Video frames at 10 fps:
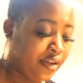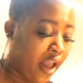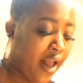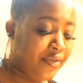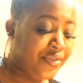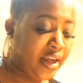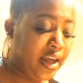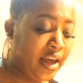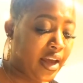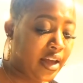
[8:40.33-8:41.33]
And
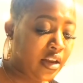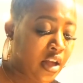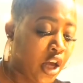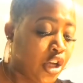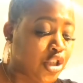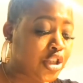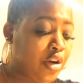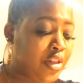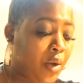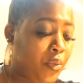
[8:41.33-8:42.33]
then,
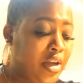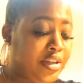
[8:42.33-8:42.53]
so that we